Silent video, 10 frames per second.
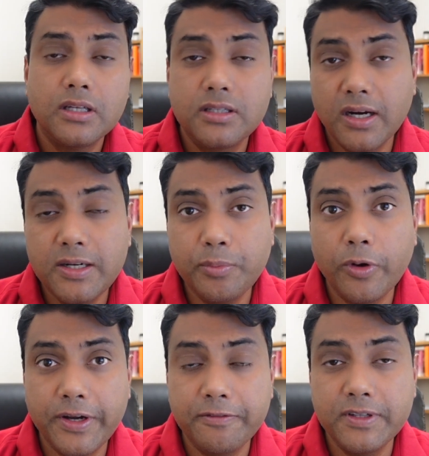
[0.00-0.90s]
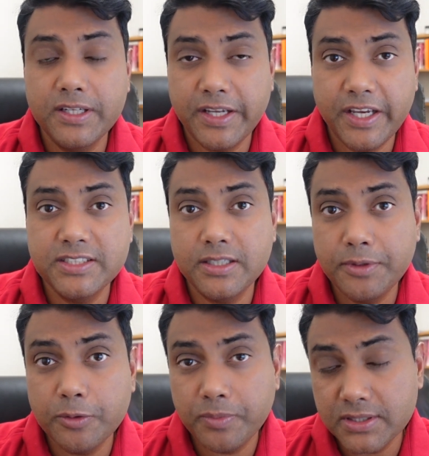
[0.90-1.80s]
The third point within age and
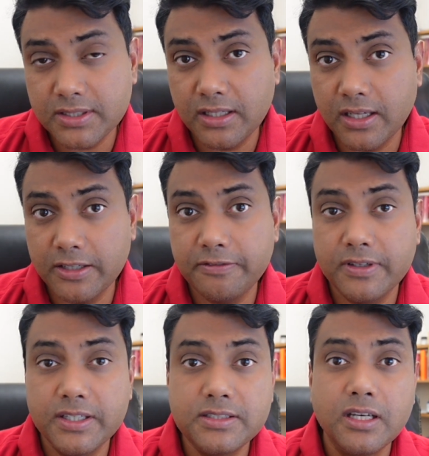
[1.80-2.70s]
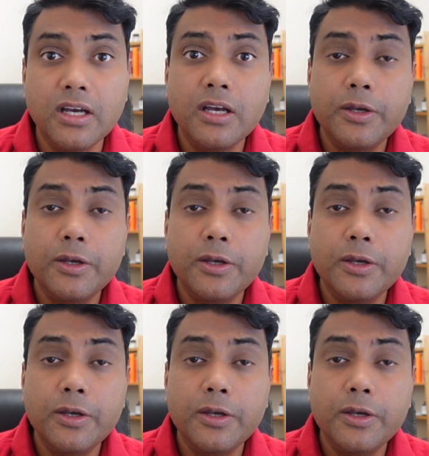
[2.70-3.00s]
your personal life is